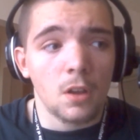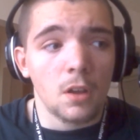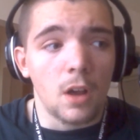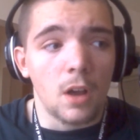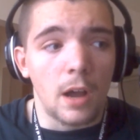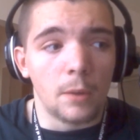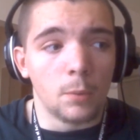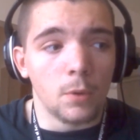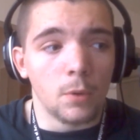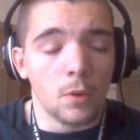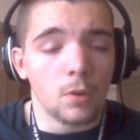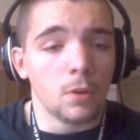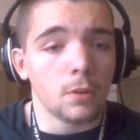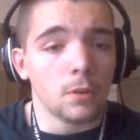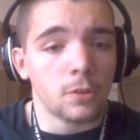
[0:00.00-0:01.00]
I
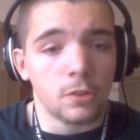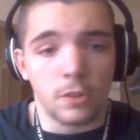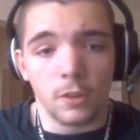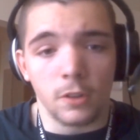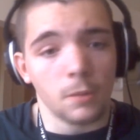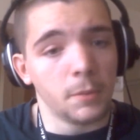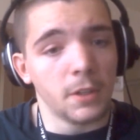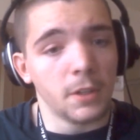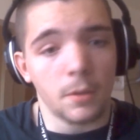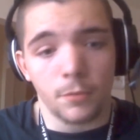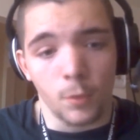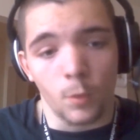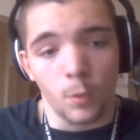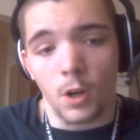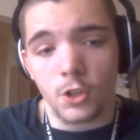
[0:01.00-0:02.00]
will still be up for
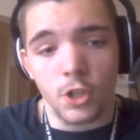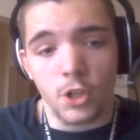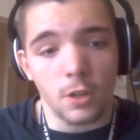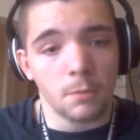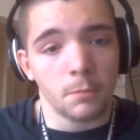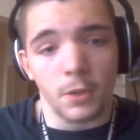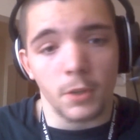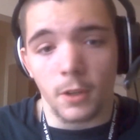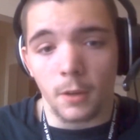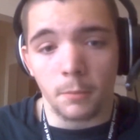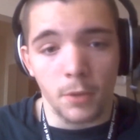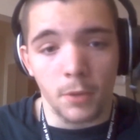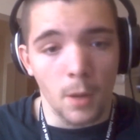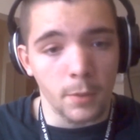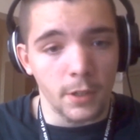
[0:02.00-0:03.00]
watching them, but I'm
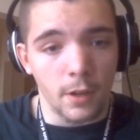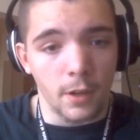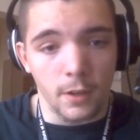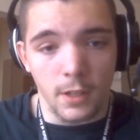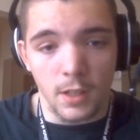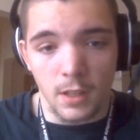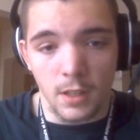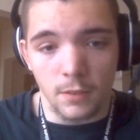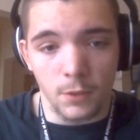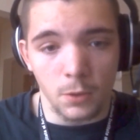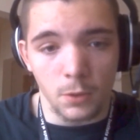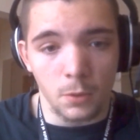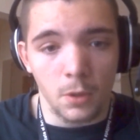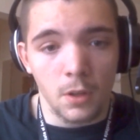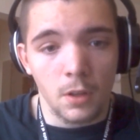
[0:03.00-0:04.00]
probably not going to give
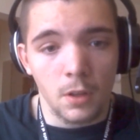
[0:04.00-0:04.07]
you